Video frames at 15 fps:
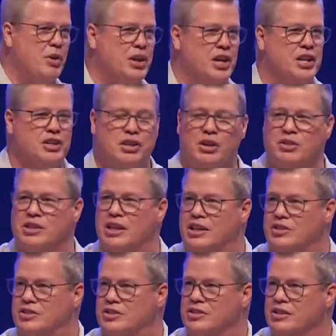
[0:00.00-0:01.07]
are we going to do
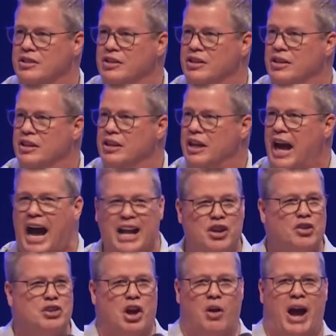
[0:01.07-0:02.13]
this? I
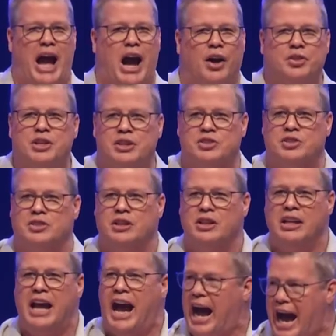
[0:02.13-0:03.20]
don't know how this.
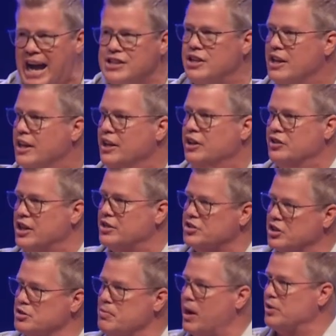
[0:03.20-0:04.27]
This
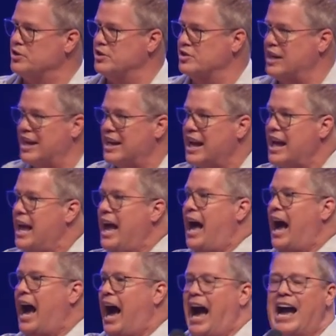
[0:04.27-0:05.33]
is Moses saying,
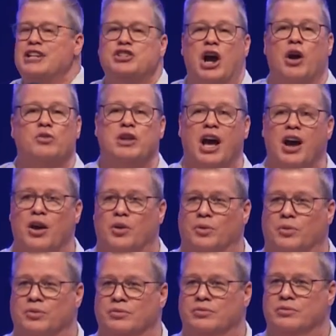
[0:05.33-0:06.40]
I don't know,
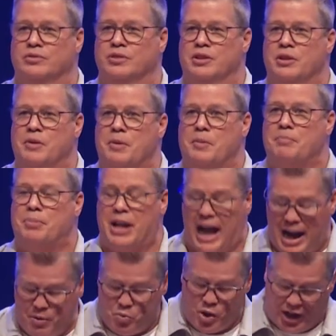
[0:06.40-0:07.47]
but
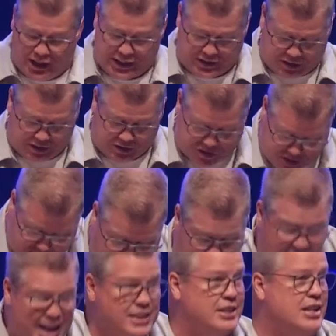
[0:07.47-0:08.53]
I'm willing to
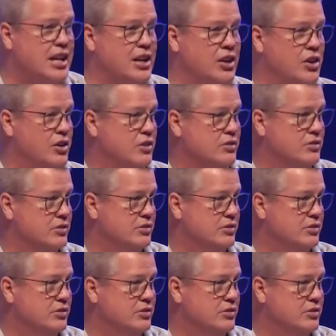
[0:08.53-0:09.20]
stand here